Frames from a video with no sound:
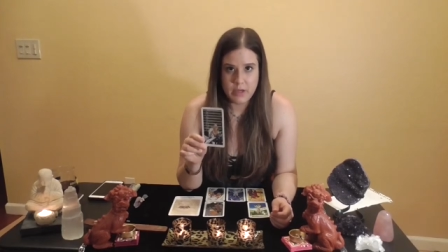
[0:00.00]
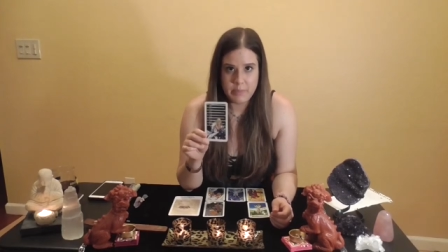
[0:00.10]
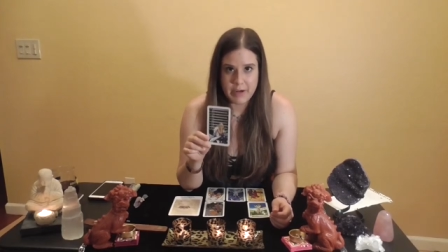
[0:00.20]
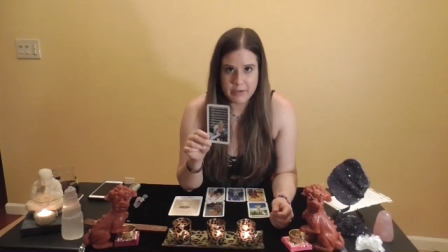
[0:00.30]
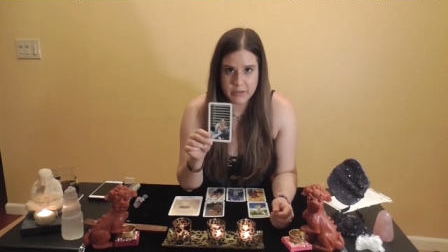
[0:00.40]

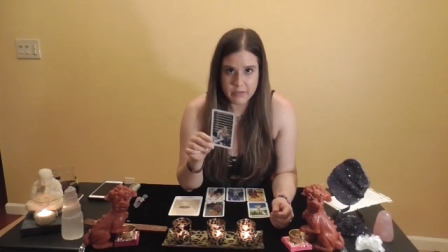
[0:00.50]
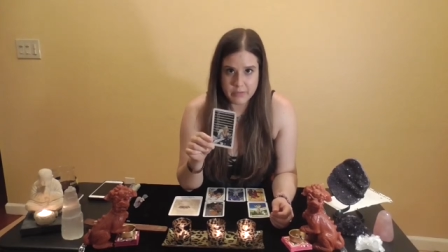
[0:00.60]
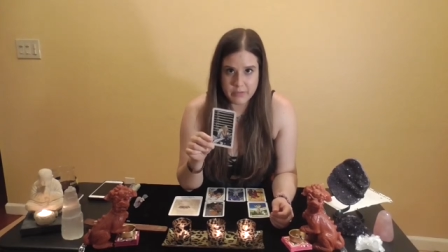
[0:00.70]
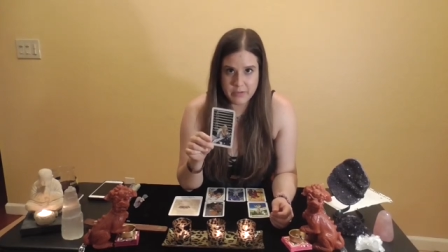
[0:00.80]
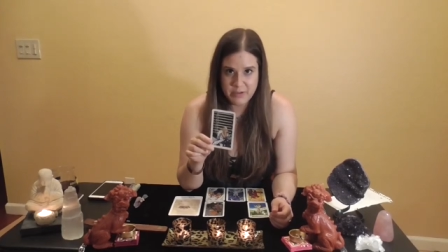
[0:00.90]
about
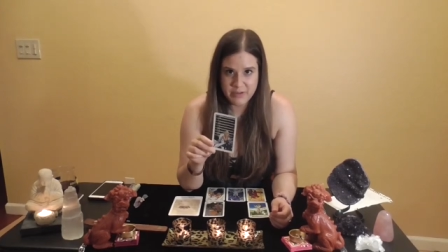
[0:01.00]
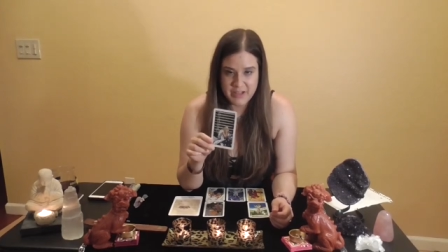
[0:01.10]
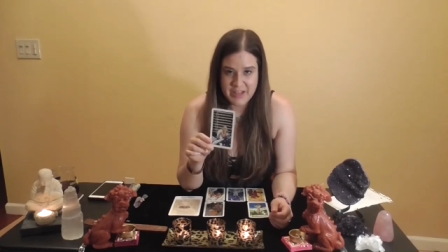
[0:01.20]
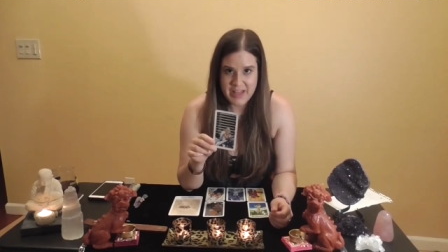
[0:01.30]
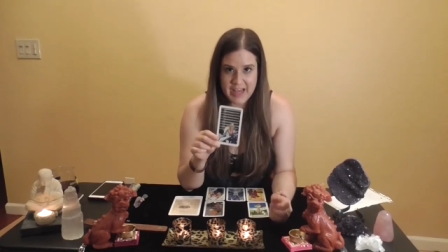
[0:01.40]
you
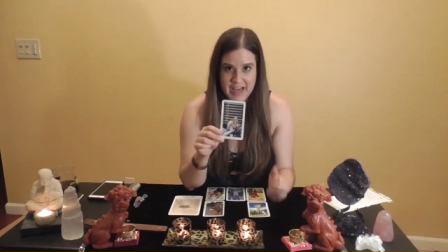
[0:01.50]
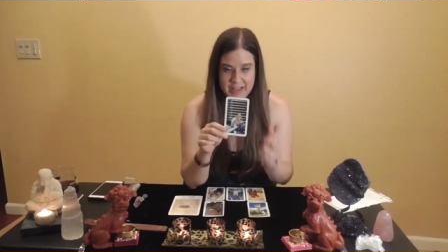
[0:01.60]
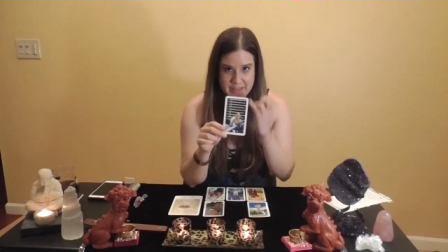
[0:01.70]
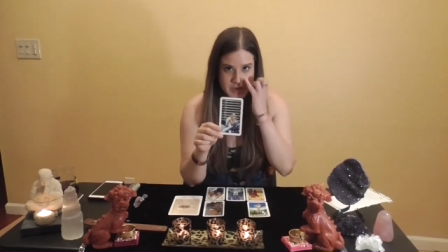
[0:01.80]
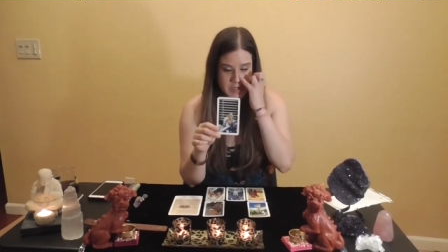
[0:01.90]

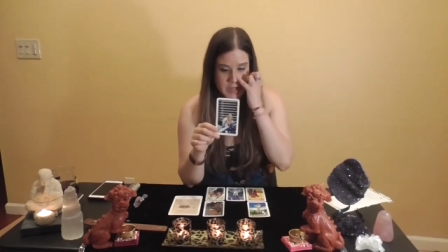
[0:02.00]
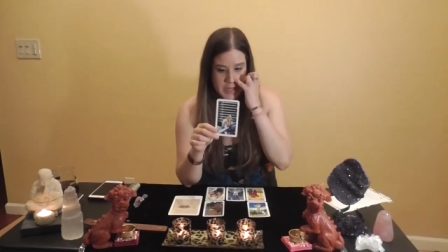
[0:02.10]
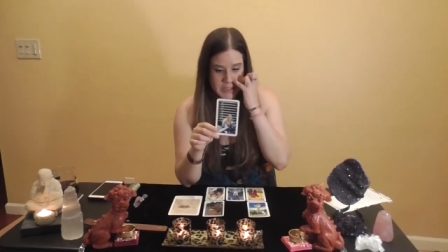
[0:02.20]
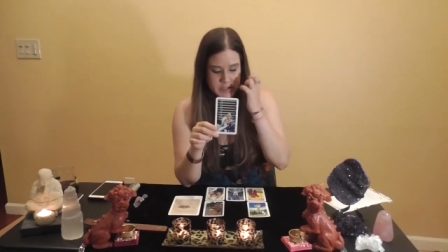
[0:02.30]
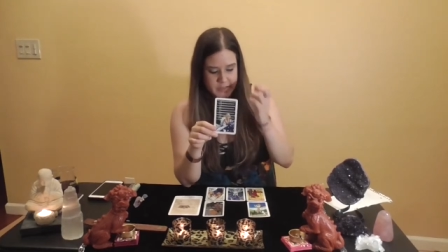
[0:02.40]
and this
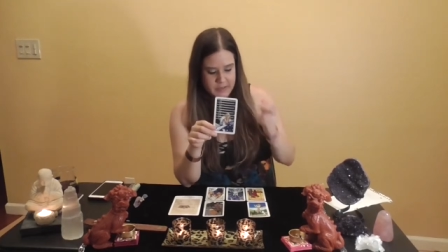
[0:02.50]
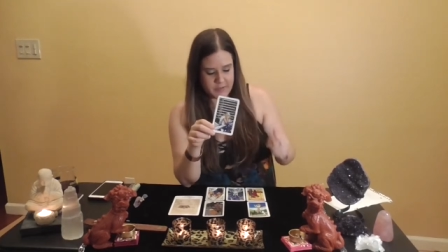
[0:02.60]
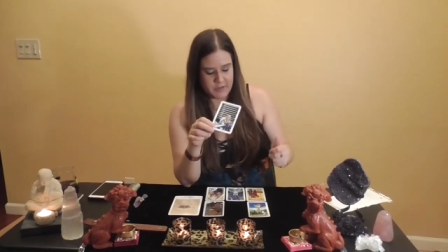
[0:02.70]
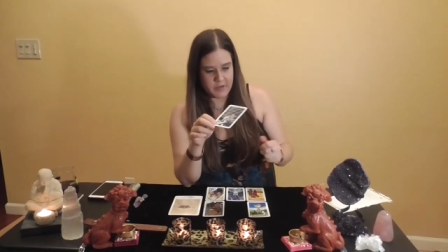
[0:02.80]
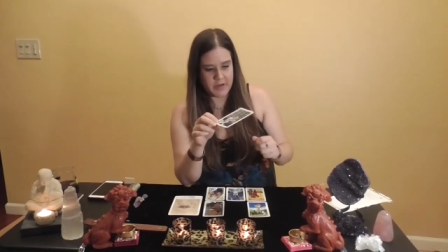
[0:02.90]
connection,
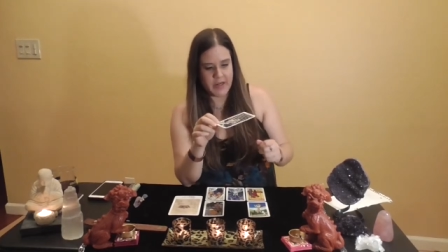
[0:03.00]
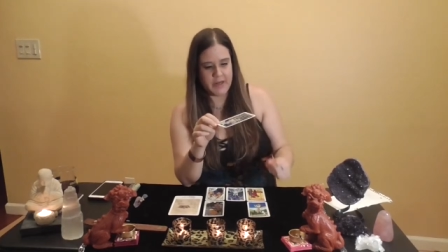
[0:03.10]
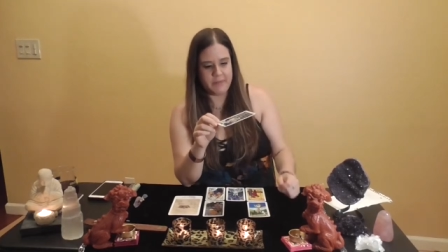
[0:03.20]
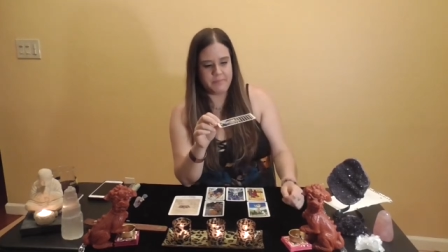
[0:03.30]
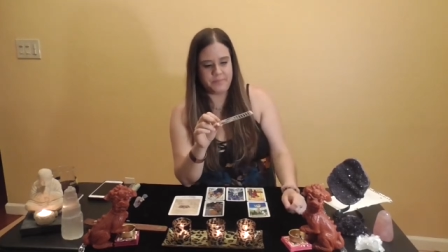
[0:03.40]

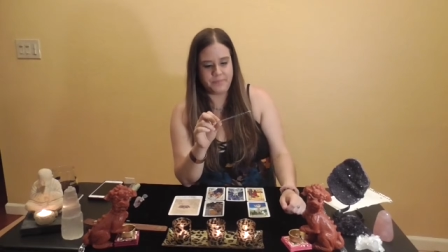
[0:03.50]
okay?